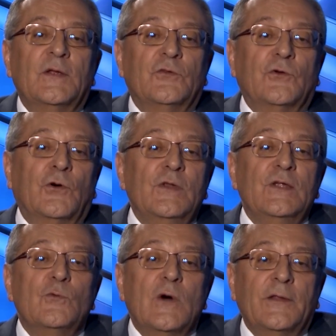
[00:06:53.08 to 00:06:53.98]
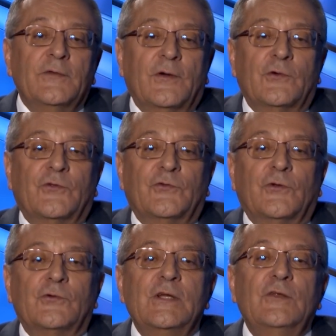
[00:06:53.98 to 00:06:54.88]
The only one
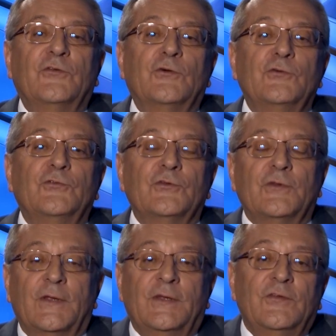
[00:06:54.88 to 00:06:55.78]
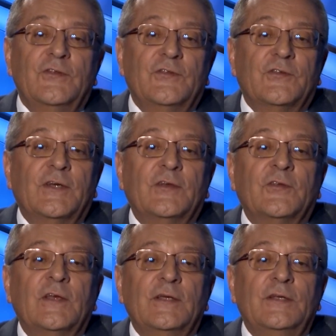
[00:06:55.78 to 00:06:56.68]
real solution in this
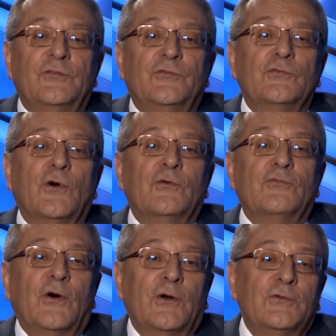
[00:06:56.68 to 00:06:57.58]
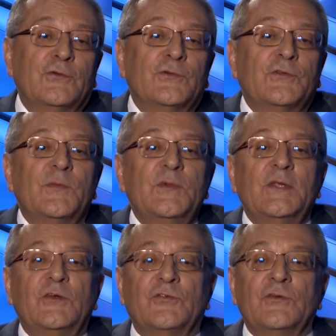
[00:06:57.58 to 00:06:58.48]
case is to avoid
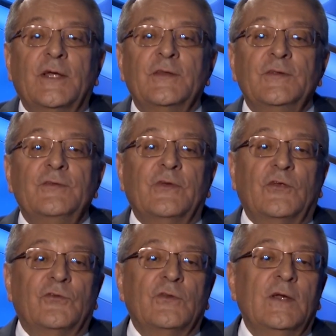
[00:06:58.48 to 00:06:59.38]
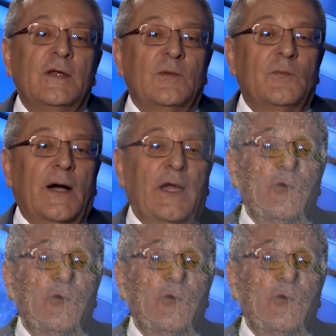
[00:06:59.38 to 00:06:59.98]
contamination and infection by